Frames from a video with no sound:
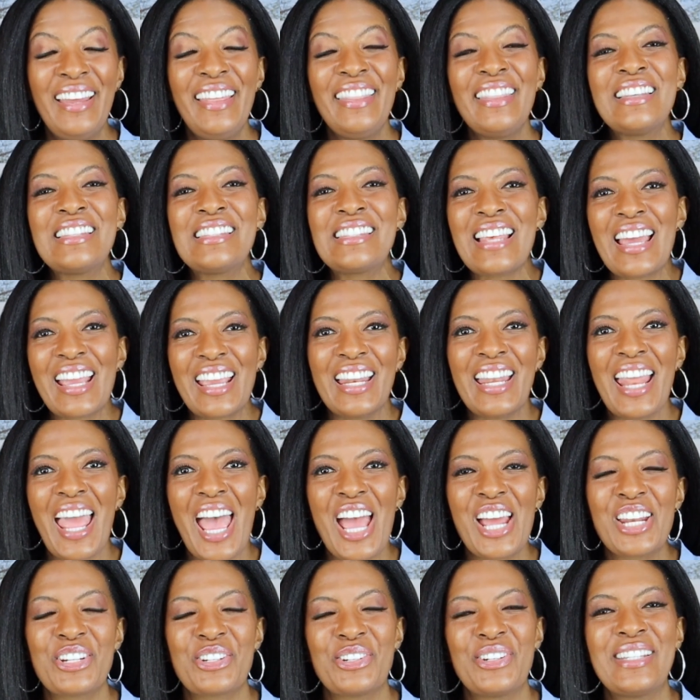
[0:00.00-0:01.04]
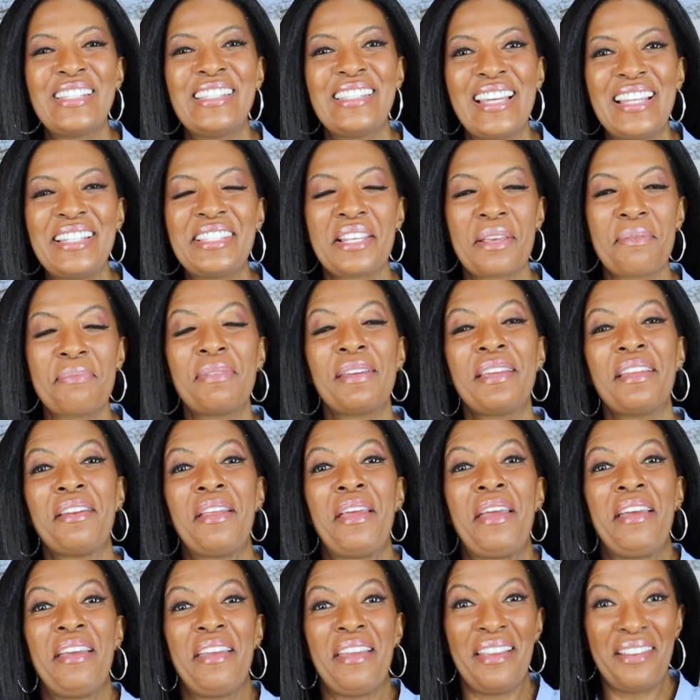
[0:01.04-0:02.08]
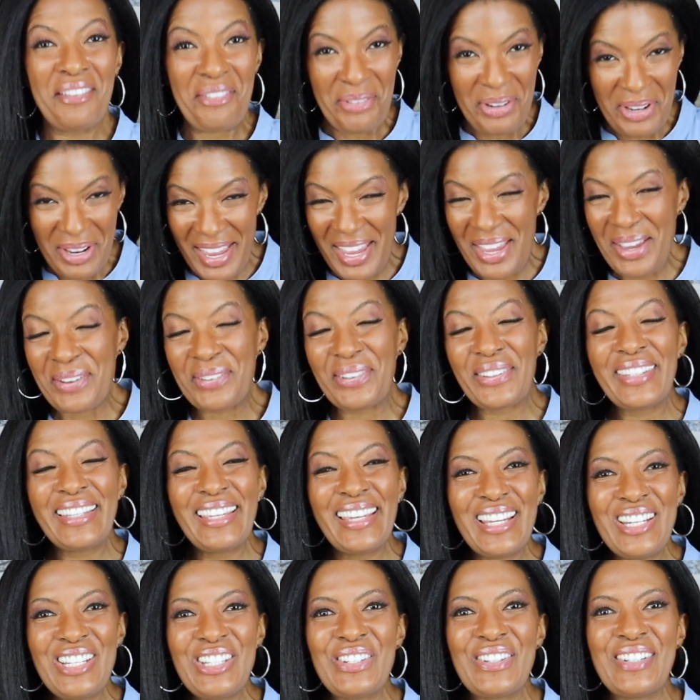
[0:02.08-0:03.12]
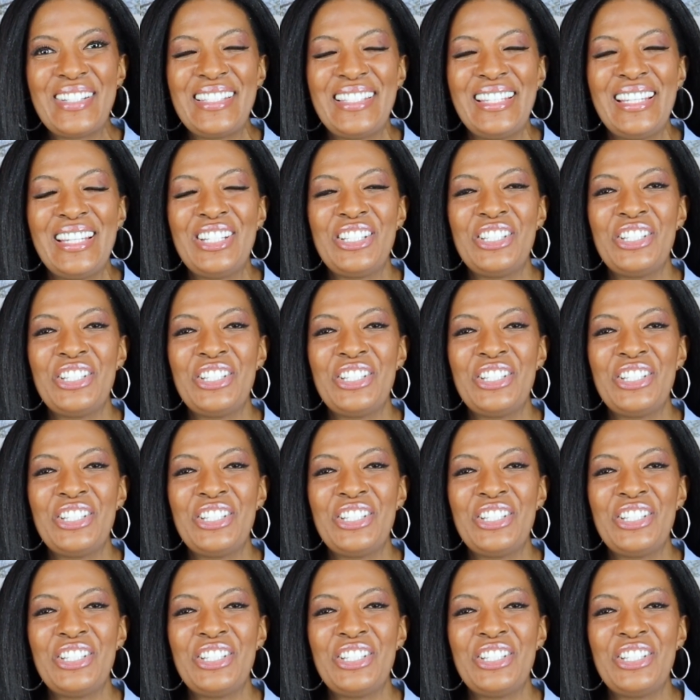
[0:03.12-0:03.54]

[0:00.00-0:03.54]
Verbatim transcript: And the second actress said something equally interesting.